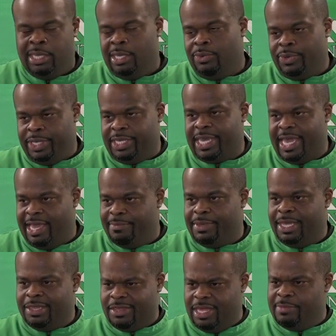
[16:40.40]
when Cam
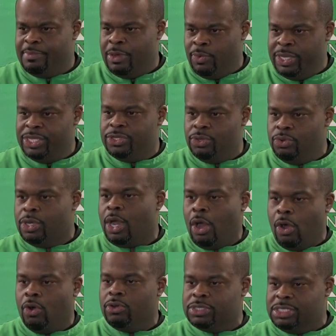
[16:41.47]
gets in, but we do
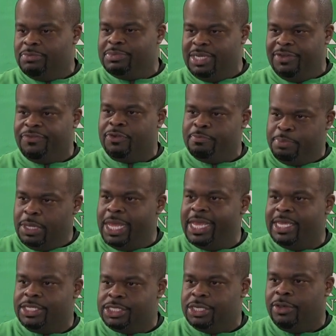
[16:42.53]
call some different
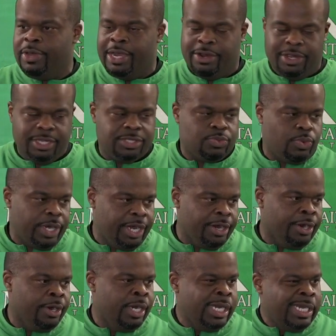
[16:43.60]
plays. You know, areas
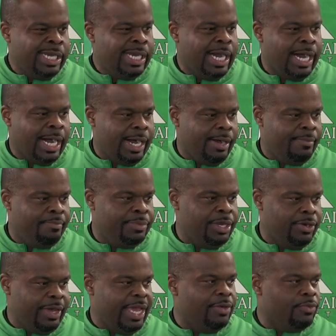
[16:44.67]
where you
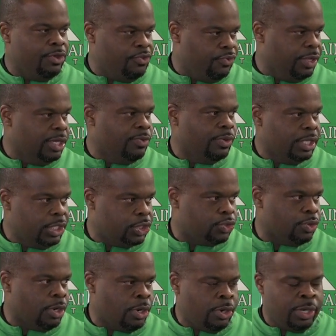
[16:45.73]
know, Henry's really, really
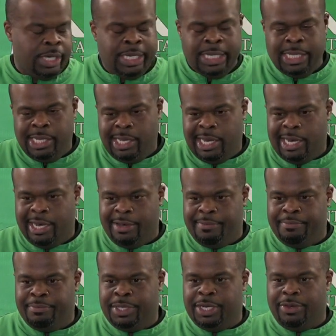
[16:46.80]
strong.
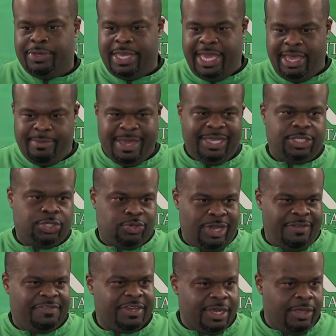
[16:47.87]
You know, Cam has
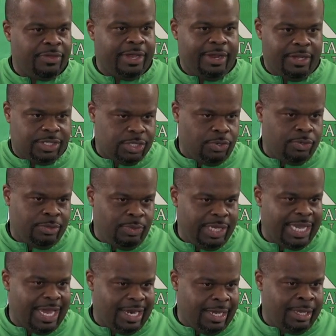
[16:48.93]
strength in other areas, so we
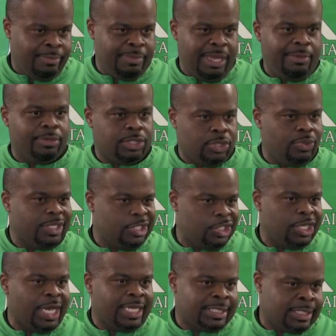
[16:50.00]
kind of be able to
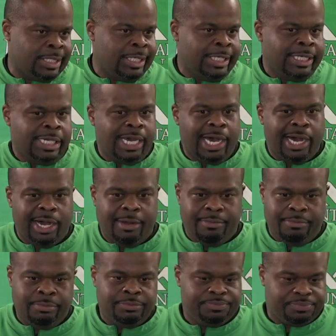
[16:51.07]
adjust
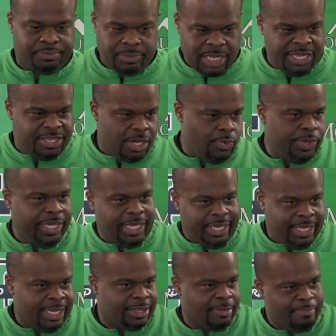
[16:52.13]
until we can
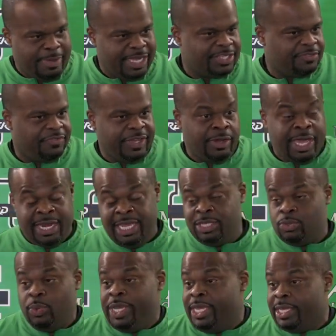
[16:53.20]
get the best feel. And
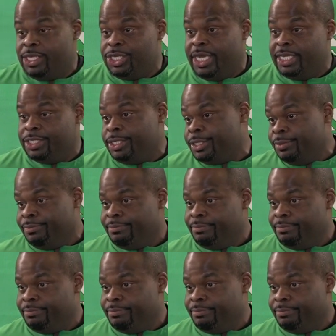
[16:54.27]
each week it changes,